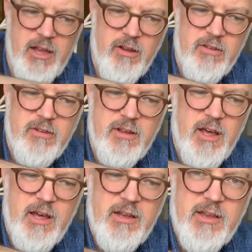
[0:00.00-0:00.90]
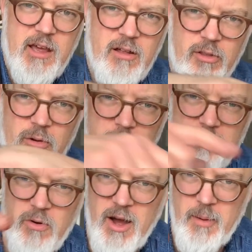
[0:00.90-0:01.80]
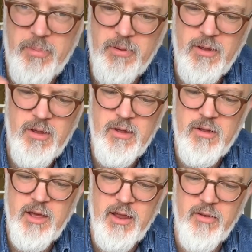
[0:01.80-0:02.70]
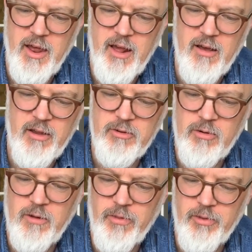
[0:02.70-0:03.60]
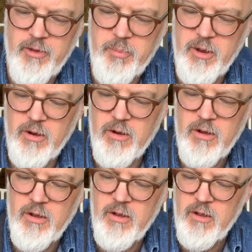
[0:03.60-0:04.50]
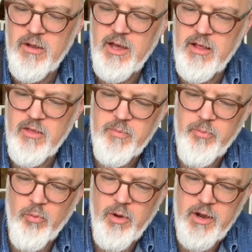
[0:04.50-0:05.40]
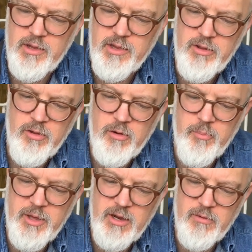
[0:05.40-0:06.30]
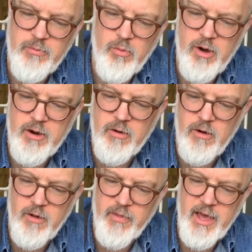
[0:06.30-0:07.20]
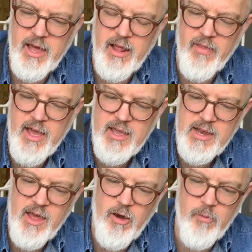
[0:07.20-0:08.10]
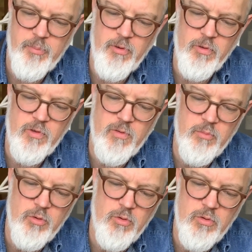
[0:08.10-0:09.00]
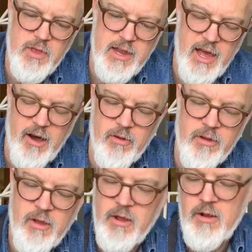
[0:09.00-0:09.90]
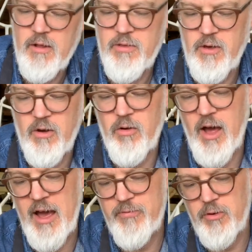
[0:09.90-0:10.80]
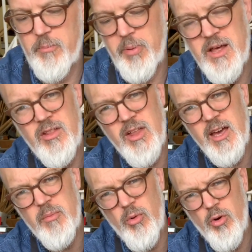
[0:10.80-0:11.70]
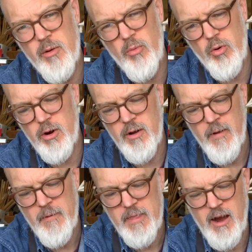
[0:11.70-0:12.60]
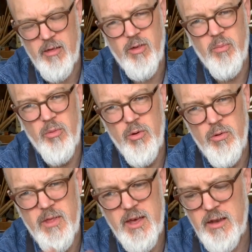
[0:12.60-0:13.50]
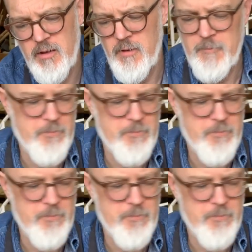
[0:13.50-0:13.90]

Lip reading: and just take a little drop, and I'll do it on the lip here, and just run a little bit of water on that, and that can help you smooth it out. So after pinching it more and more, I smoothed it